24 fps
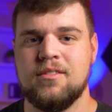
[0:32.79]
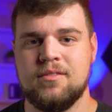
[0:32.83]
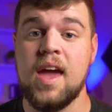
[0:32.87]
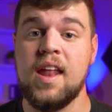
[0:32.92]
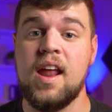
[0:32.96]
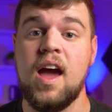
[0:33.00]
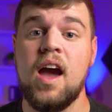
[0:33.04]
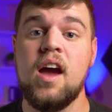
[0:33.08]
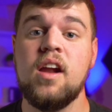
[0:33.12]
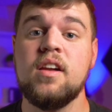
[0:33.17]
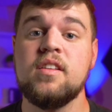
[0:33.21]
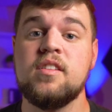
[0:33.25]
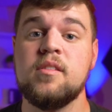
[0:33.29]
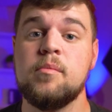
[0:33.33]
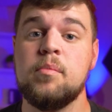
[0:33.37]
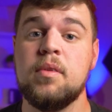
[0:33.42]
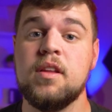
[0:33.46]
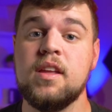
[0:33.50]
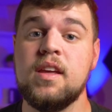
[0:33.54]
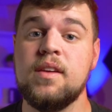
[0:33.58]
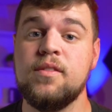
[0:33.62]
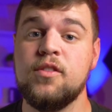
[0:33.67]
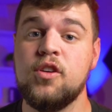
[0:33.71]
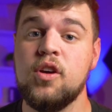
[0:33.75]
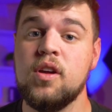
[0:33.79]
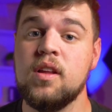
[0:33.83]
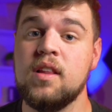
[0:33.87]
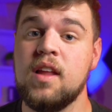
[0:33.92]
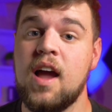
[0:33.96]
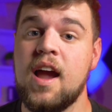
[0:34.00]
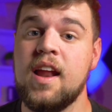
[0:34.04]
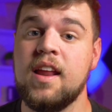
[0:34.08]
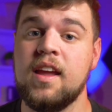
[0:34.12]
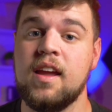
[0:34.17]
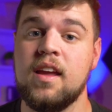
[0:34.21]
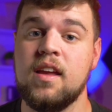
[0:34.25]
And I honestly believe good
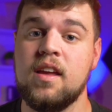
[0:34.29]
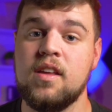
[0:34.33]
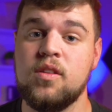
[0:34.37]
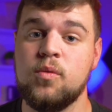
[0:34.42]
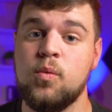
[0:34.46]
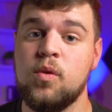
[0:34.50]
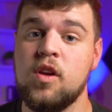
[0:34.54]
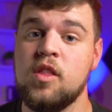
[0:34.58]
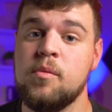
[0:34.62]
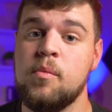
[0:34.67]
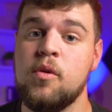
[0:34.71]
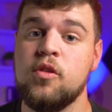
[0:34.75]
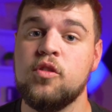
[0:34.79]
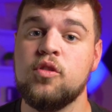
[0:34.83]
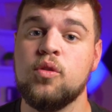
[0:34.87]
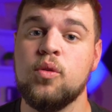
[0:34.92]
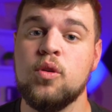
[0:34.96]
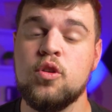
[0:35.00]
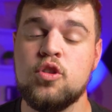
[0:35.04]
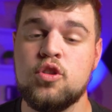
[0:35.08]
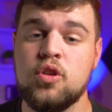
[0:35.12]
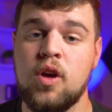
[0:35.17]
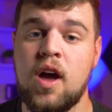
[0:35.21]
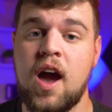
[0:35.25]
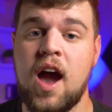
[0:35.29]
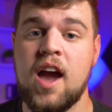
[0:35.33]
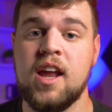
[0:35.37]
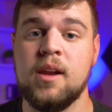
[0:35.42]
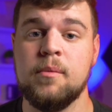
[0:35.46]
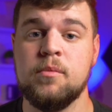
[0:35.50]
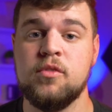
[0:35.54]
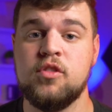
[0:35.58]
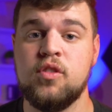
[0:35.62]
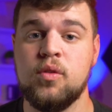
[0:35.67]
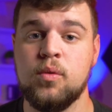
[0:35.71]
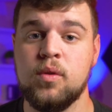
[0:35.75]
lighting is one of the most crucial
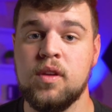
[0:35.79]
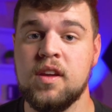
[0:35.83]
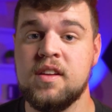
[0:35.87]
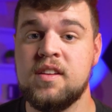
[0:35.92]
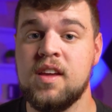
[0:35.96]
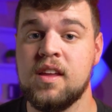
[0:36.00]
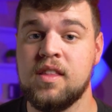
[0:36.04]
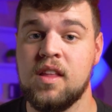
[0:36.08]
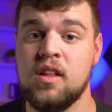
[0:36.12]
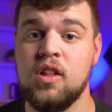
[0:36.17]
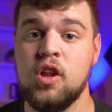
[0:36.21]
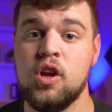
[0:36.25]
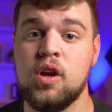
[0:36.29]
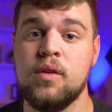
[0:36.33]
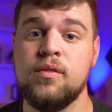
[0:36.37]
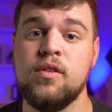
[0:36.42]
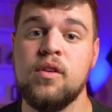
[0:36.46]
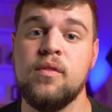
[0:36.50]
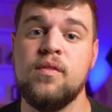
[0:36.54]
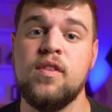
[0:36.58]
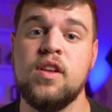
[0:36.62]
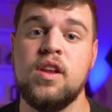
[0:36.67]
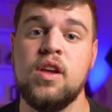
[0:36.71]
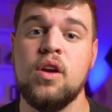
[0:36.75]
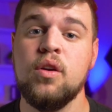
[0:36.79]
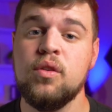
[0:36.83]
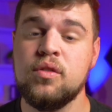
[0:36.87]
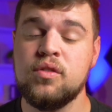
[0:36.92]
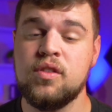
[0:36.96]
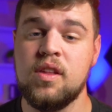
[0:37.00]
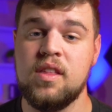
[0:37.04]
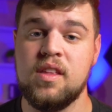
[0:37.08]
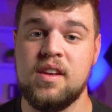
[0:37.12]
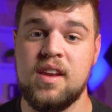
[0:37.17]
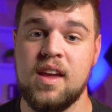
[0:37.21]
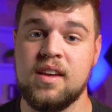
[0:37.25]
items to really take the look of your videos
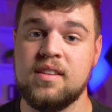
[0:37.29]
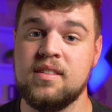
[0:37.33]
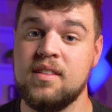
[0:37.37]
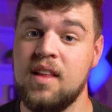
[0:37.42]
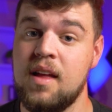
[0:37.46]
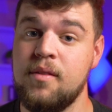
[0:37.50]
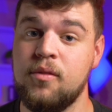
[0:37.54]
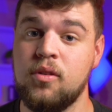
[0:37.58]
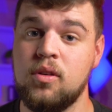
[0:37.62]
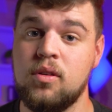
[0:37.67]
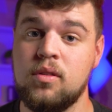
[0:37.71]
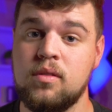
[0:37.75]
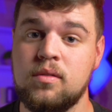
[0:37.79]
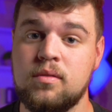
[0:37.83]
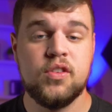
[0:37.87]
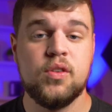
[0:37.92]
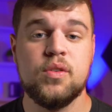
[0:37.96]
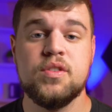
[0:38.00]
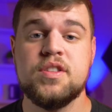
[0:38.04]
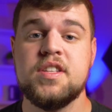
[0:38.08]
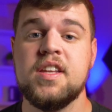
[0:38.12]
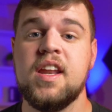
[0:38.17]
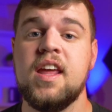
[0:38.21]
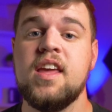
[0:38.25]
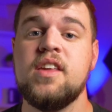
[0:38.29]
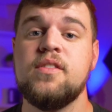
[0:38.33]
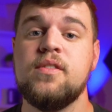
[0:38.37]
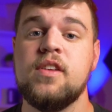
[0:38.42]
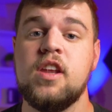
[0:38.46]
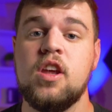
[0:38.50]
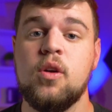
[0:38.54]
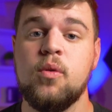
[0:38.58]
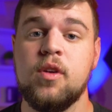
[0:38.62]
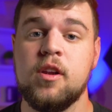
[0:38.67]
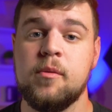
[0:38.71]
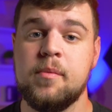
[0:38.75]
to the next level. So in today's
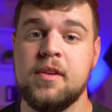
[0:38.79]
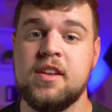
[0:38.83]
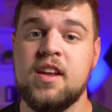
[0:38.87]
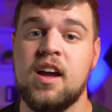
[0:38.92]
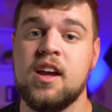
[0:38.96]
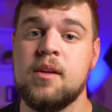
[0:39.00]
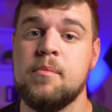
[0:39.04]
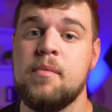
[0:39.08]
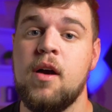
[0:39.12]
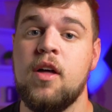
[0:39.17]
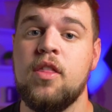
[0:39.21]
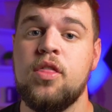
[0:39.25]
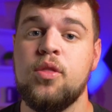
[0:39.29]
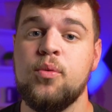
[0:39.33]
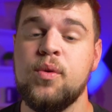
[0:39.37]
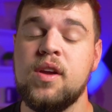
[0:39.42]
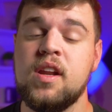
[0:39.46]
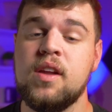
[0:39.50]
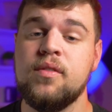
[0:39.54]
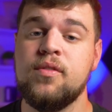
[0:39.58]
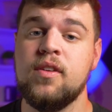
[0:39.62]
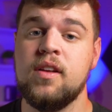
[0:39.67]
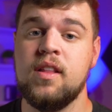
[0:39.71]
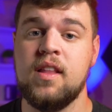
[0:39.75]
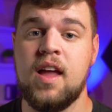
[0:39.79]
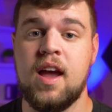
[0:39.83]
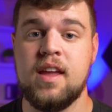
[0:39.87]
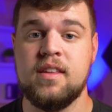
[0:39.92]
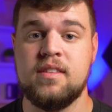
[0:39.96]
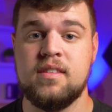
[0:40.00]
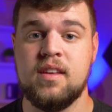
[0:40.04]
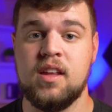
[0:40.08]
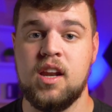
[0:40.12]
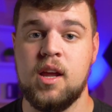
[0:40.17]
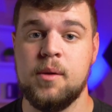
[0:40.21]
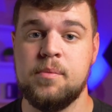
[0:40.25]
video, we're gonna be talking about 3 different light
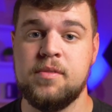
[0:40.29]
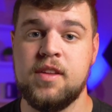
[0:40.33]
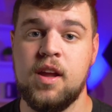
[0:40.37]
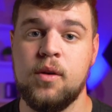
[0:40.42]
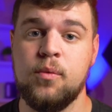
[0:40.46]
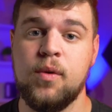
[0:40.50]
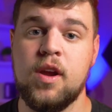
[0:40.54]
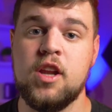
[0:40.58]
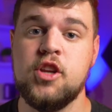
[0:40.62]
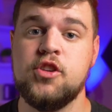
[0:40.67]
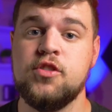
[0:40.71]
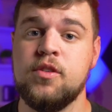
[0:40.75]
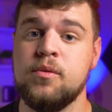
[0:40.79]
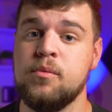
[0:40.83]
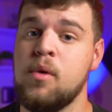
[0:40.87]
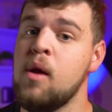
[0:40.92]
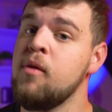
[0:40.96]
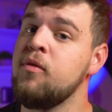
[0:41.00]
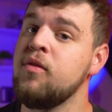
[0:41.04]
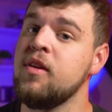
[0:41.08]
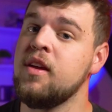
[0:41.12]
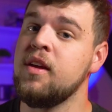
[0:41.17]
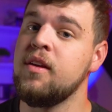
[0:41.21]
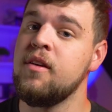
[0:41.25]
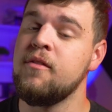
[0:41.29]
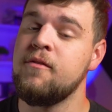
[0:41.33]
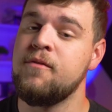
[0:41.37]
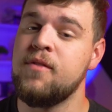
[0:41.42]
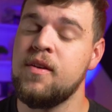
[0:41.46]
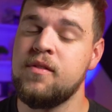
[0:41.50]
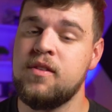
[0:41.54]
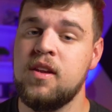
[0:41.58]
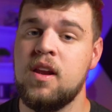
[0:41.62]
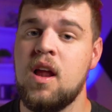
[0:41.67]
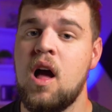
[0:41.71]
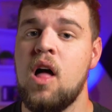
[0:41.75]
setups that range from roughly
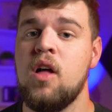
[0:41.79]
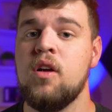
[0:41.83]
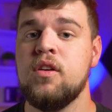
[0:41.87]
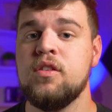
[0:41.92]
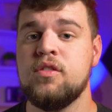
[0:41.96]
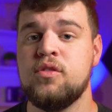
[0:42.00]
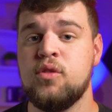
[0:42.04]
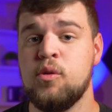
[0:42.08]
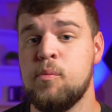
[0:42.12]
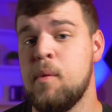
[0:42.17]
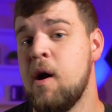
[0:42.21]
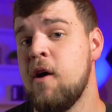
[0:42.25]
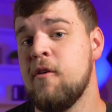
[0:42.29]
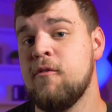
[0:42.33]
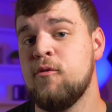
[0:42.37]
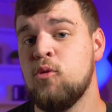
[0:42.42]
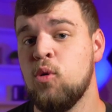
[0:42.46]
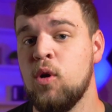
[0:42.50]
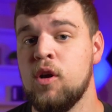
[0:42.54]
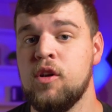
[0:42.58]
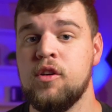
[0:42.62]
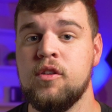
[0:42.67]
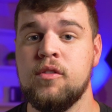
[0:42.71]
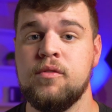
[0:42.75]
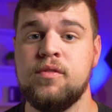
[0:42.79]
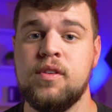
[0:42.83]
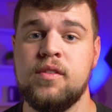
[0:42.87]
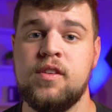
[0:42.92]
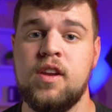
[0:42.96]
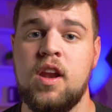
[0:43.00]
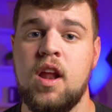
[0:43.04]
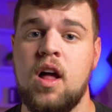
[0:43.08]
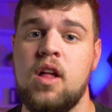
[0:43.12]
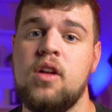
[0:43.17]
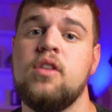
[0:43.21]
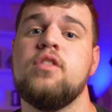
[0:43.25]
$50 to about
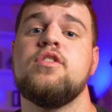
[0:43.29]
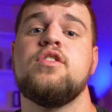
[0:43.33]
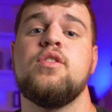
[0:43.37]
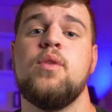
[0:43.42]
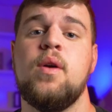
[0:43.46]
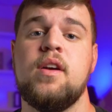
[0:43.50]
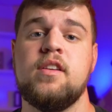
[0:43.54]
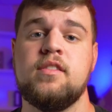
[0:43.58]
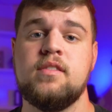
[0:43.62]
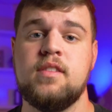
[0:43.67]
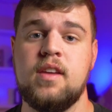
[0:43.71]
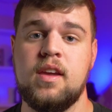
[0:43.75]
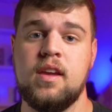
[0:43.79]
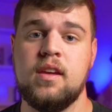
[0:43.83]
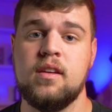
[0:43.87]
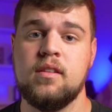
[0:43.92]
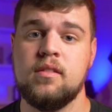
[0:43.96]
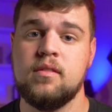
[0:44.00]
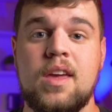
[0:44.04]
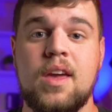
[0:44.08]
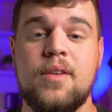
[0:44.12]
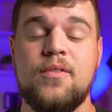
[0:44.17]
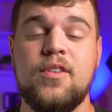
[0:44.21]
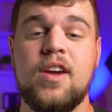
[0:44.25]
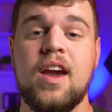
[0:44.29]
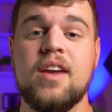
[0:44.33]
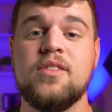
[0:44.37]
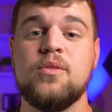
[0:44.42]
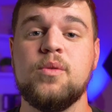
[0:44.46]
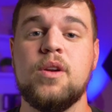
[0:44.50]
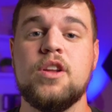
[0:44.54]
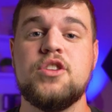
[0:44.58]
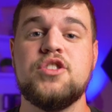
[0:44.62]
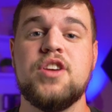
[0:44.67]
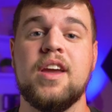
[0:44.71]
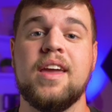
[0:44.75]
$450 USD. If you guys
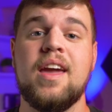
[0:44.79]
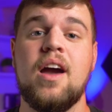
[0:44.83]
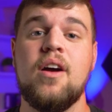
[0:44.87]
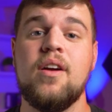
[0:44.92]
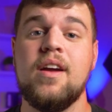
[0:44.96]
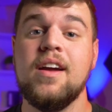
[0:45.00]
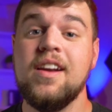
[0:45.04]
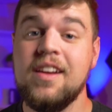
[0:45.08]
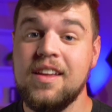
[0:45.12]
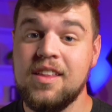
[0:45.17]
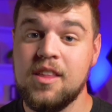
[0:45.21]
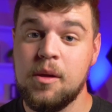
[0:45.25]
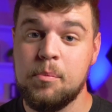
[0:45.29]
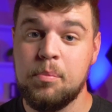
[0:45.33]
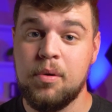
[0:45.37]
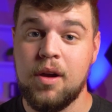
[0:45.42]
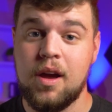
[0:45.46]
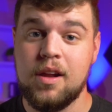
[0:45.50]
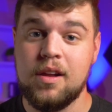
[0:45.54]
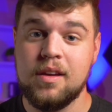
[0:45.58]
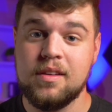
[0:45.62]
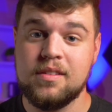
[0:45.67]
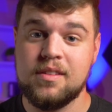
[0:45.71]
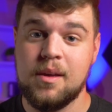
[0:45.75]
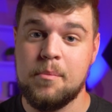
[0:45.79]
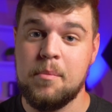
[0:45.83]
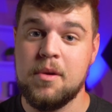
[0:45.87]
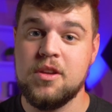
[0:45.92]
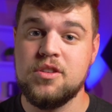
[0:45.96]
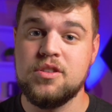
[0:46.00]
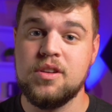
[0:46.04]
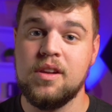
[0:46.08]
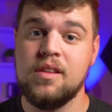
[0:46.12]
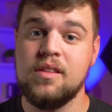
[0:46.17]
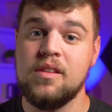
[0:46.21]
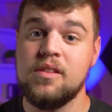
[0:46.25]
wanna check out any of the products I
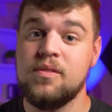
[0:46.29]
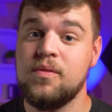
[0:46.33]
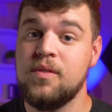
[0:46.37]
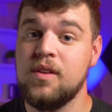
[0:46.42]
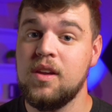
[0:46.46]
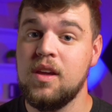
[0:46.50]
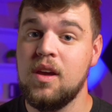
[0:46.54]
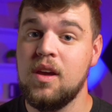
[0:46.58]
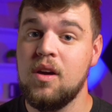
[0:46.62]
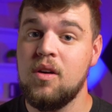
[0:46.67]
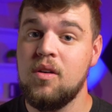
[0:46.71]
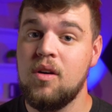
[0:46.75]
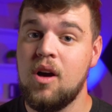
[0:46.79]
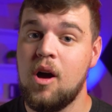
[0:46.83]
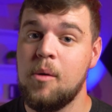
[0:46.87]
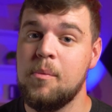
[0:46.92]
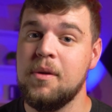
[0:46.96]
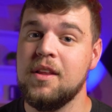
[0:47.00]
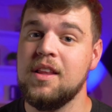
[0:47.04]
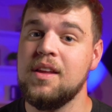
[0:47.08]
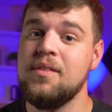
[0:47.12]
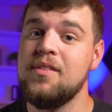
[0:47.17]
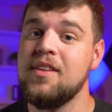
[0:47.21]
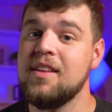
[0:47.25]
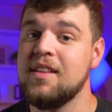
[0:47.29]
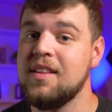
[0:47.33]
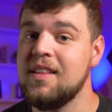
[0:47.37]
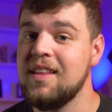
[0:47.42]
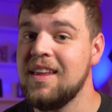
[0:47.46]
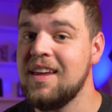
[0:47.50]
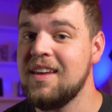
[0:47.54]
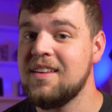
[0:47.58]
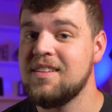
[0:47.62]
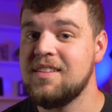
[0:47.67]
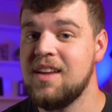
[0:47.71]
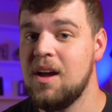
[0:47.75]
mentioned in this video, I'll be leaving the
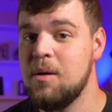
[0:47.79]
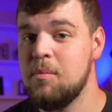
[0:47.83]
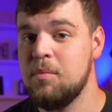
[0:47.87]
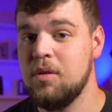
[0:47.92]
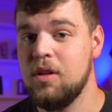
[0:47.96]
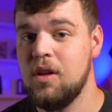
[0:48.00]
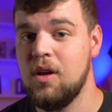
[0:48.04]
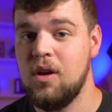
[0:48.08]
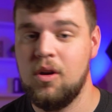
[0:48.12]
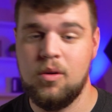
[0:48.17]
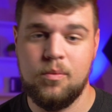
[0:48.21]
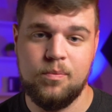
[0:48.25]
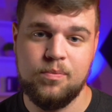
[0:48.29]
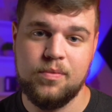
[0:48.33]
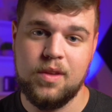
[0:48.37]
links down below.